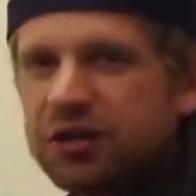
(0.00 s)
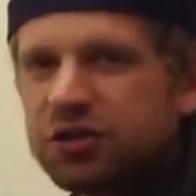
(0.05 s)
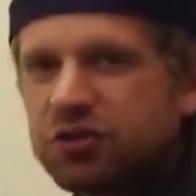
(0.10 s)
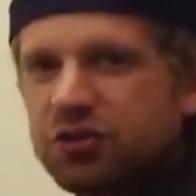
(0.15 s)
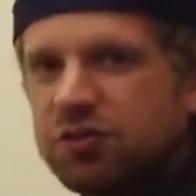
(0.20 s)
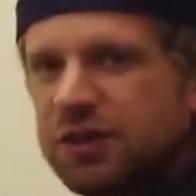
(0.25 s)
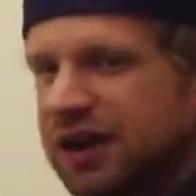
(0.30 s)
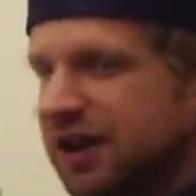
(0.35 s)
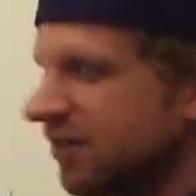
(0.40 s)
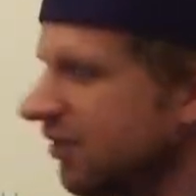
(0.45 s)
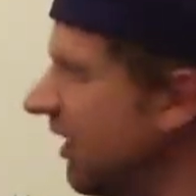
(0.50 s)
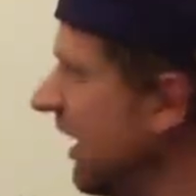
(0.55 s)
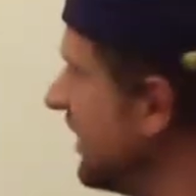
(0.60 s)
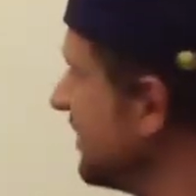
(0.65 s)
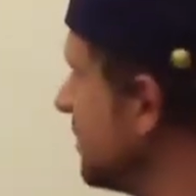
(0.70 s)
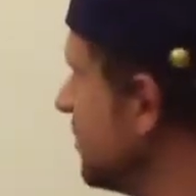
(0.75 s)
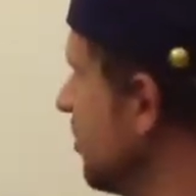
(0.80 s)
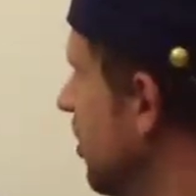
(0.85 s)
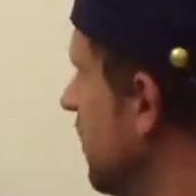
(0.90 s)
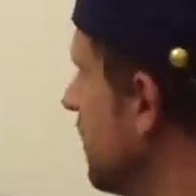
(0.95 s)
through my
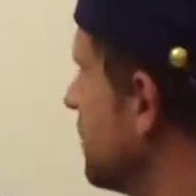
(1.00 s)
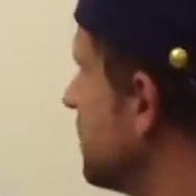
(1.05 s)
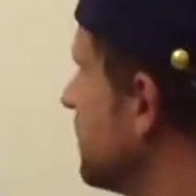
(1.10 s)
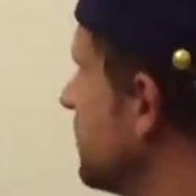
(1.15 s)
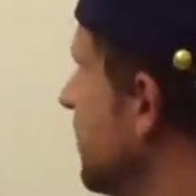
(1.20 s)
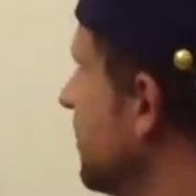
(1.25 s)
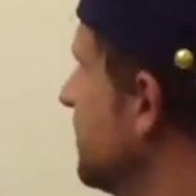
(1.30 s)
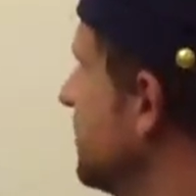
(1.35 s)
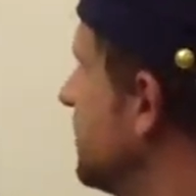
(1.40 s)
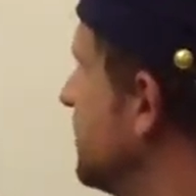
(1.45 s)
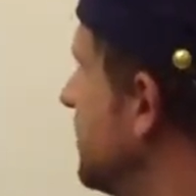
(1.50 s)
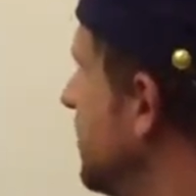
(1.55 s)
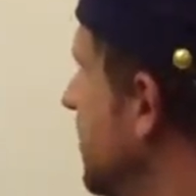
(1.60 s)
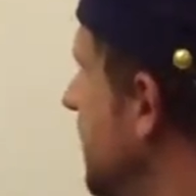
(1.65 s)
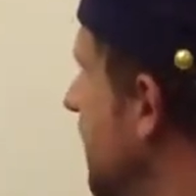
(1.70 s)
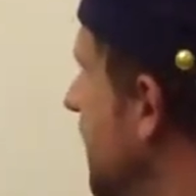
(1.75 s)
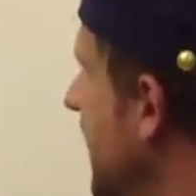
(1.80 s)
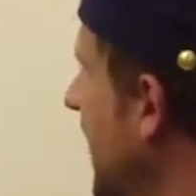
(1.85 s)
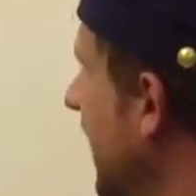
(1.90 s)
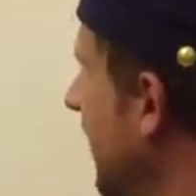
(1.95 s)
class and all of a sudden seeing a
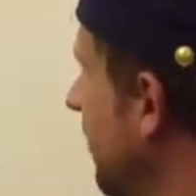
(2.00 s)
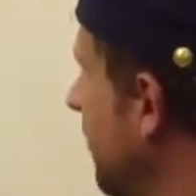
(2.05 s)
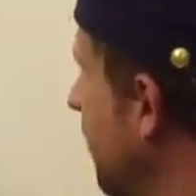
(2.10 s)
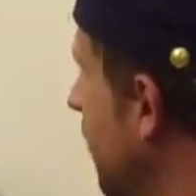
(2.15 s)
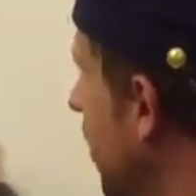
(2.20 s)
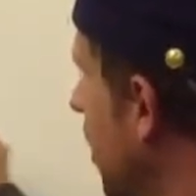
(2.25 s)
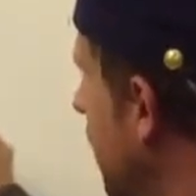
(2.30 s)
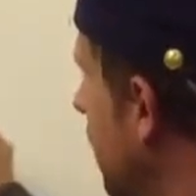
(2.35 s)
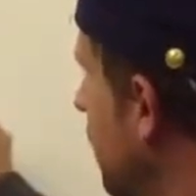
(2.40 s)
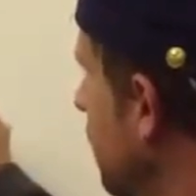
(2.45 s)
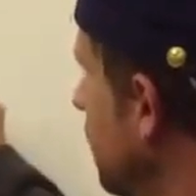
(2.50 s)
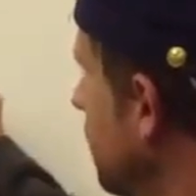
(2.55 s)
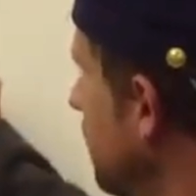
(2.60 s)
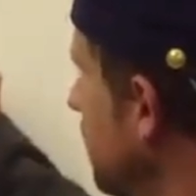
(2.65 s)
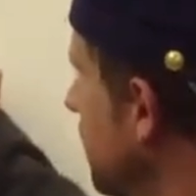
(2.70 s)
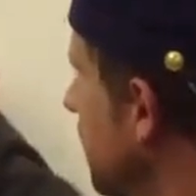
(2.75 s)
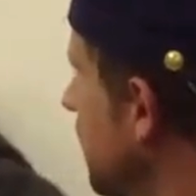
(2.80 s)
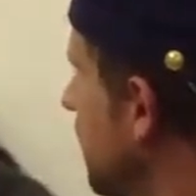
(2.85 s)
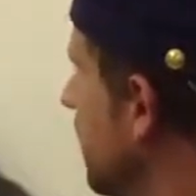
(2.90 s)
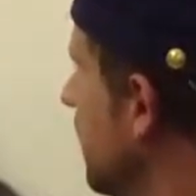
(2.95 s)
math problem.
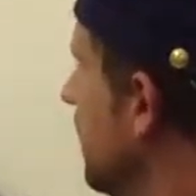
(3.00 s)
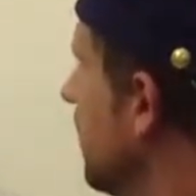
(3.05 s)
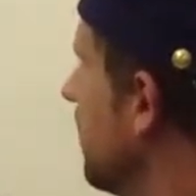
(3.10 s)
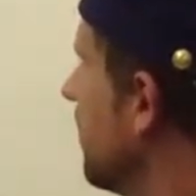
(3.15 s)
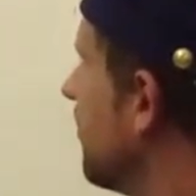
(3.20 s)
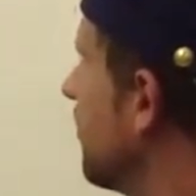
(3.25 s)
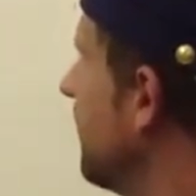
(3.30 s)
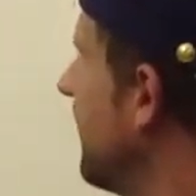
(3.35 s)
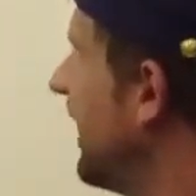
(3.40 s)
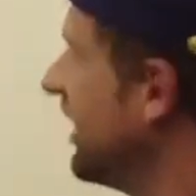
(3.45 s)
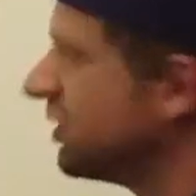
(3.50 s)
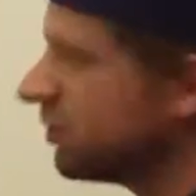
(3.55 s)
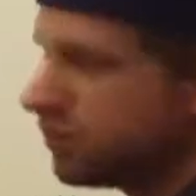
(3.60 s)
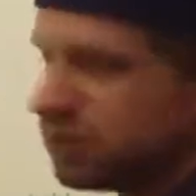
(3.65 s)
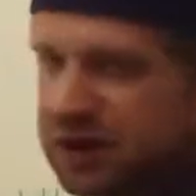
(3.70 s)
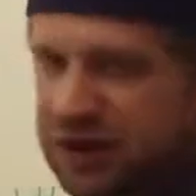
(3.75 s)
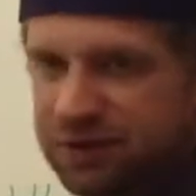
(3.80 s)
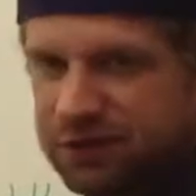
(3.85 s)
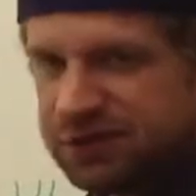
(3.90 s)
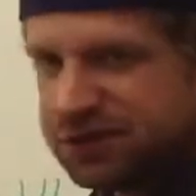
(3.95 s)
Let's imagine we
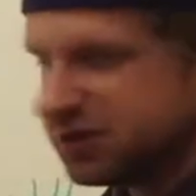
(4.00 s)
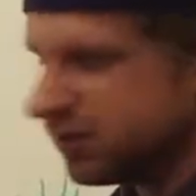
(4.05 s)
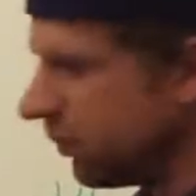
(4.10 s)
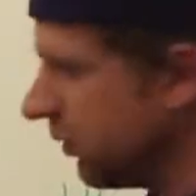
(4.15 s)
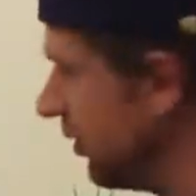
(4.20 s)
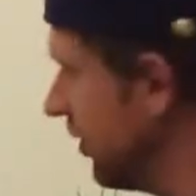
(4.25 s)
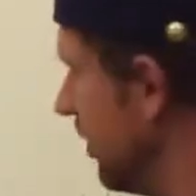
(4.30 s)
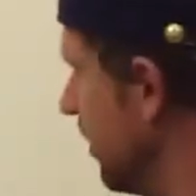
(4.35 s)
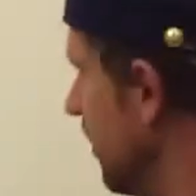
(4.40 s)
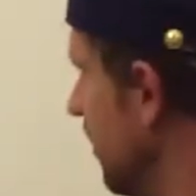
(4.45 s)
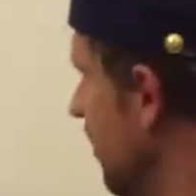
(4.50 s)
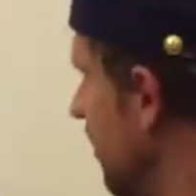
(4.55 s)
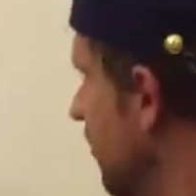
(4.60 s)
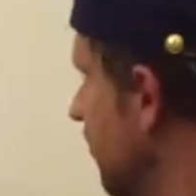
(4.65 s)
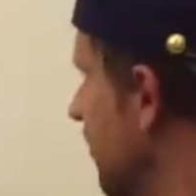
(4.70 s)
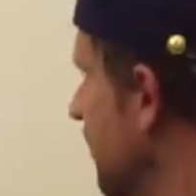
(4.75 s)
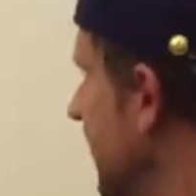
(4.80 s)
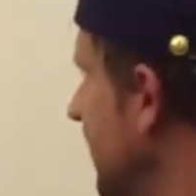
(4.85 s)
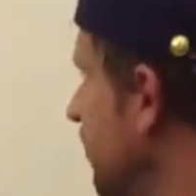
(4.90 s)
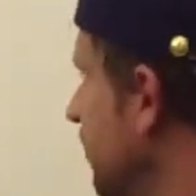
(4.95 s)
have this one. Let's
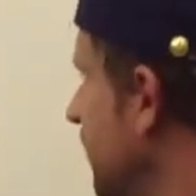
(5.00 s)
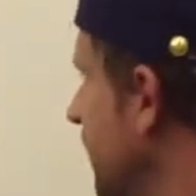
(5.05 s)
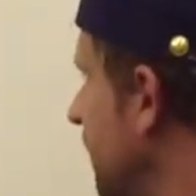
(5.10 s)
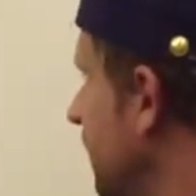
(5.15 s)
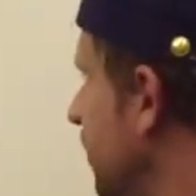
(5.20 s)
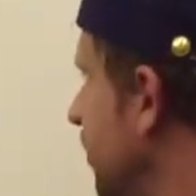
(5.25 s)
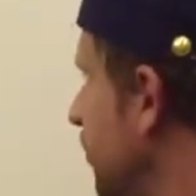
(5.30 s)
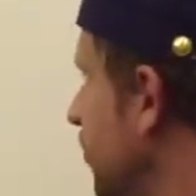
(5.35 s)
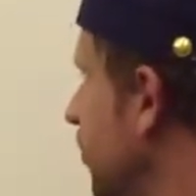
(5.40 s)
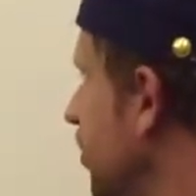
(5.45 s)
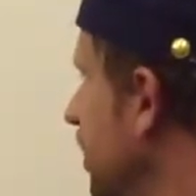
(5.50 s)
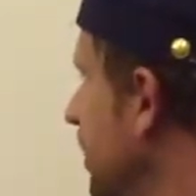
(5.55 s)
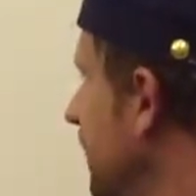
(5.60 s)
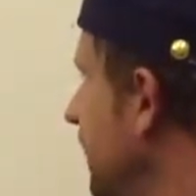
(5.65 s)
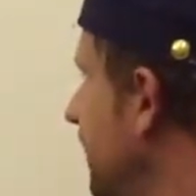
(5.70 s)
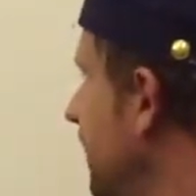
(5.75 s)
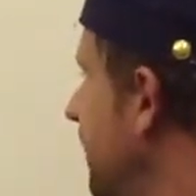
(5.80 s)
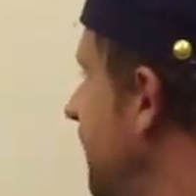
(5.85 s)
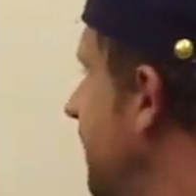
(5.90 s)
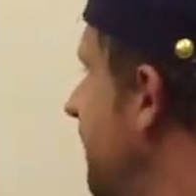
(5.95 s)
imagine we have
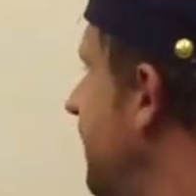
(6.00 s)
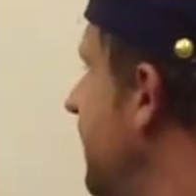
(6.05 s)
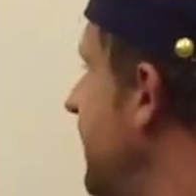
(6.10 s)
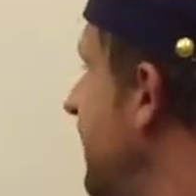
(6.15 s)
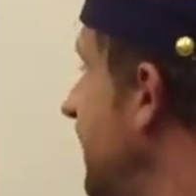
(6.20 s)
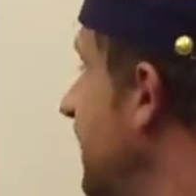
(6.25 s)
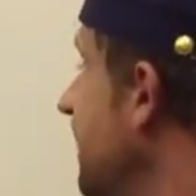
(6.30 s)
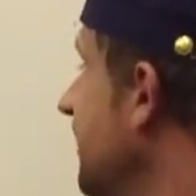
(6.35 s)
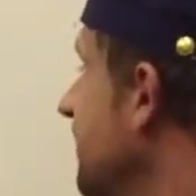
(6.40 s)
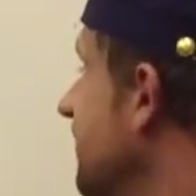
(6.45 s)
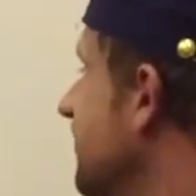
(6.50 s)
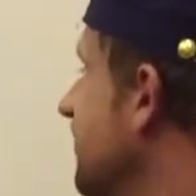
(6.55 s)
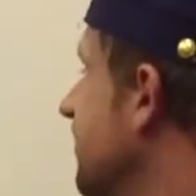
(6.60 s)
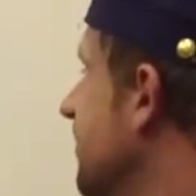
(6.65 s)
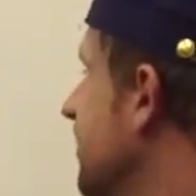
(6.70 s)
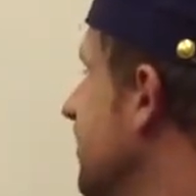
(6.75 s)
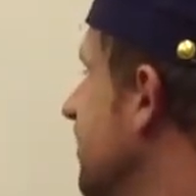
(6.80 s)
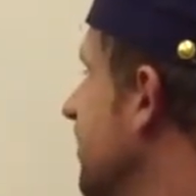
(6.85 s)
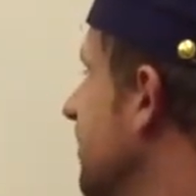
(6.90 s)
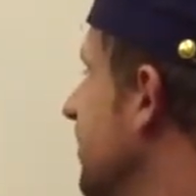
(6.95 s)
3 feet
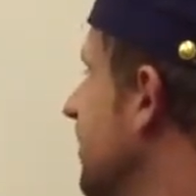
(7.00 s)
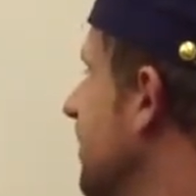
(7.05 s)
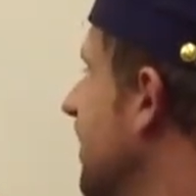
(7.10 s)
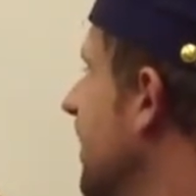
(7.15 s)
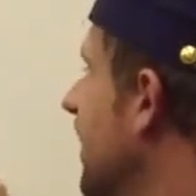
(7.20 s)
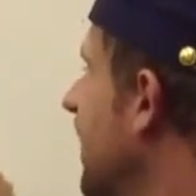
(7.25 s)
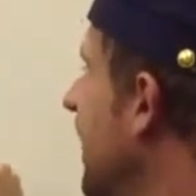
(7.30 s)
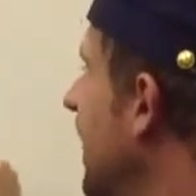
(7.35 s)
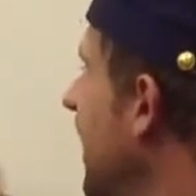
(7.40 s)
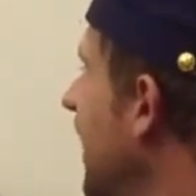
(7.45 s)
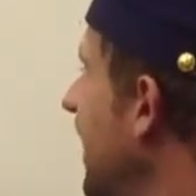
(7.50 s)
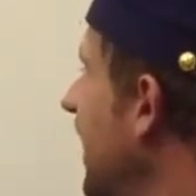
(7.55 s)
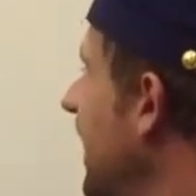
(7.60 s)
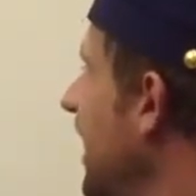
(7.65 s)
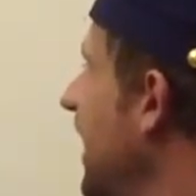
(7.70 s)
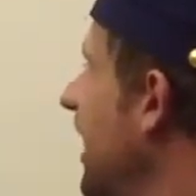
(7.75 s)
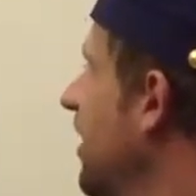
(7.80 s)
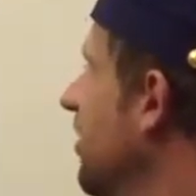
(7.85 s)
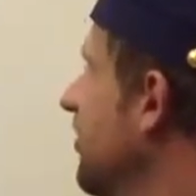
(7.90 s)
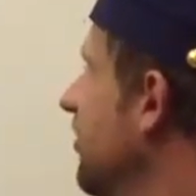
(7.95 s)

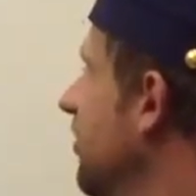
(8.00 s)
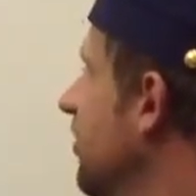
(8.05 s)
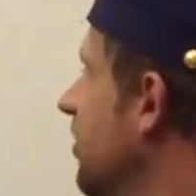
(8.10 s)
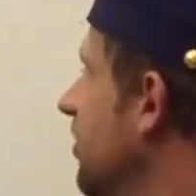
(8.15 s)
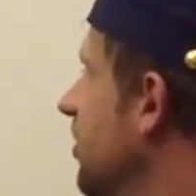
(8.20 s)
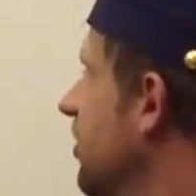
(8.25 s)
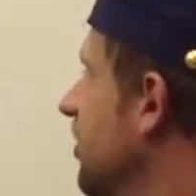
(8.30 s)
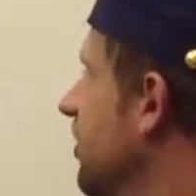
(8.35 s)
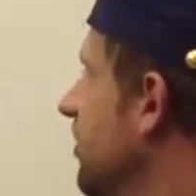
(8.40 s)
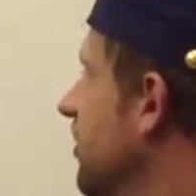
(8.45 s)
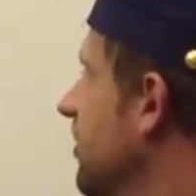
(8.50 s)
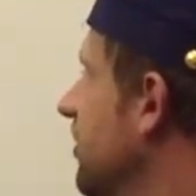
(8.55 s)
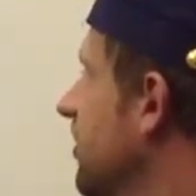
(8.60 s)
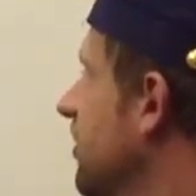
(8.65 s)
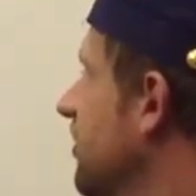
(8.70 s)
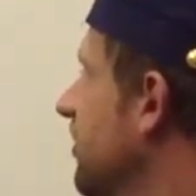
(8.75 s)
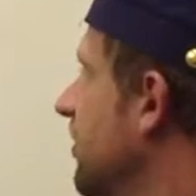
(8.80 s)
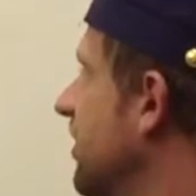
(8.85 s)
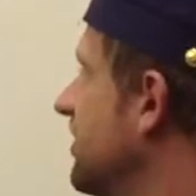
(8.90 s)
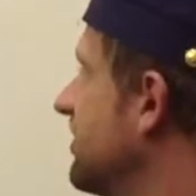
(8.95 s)
and,
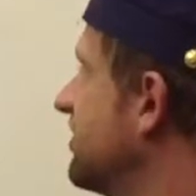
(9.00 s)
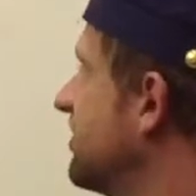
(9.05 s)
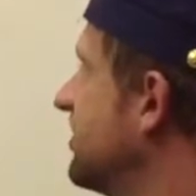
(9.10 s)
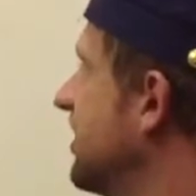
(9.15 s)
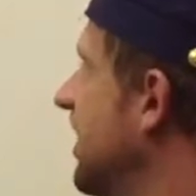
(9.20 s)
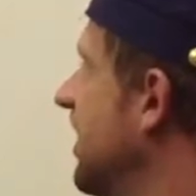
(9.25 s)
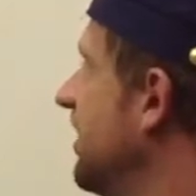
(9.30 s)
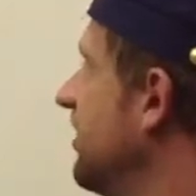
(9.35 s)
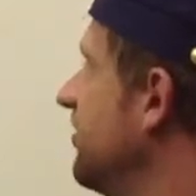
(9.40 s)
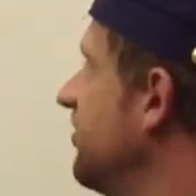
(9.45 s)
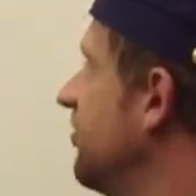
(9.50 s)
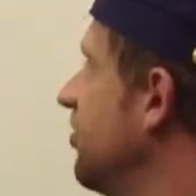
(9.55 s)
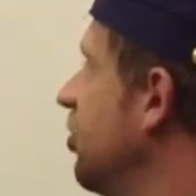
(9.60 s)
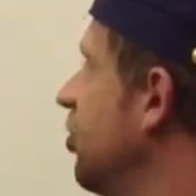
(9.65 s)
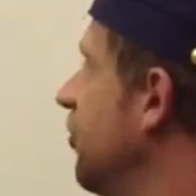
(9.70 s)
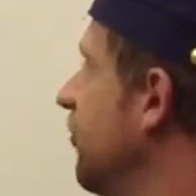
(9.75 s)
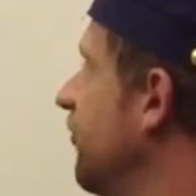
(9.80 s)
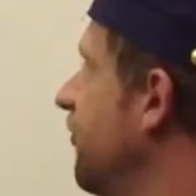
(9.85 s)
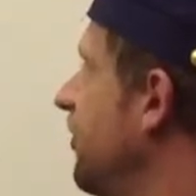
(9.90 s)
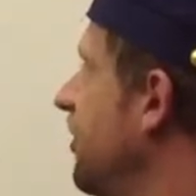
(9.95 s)
let's say,
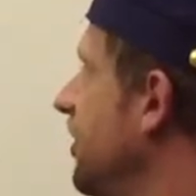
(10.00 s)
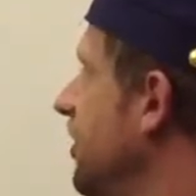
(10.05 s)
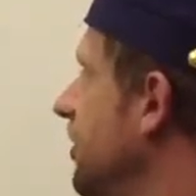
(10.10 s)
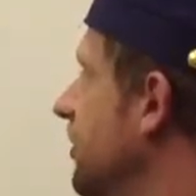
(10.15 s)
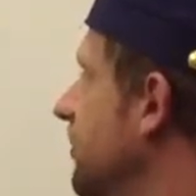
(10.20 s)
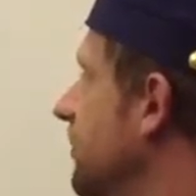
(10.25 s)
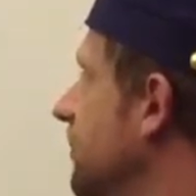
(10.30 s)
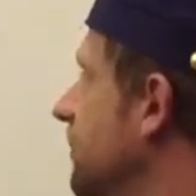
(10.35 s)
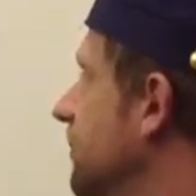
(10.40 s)
2 feet.